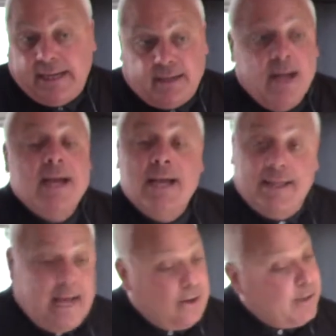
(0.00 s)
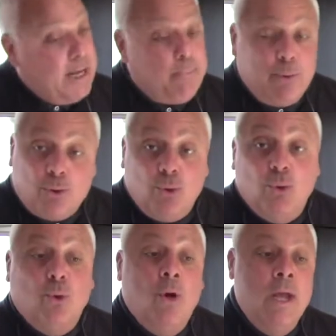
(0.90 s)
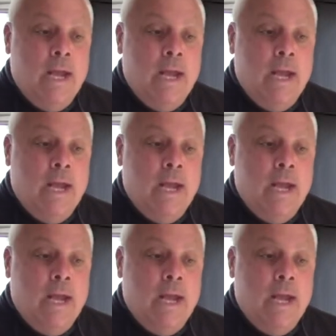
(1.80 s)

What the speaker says: it, that'll keep you cool.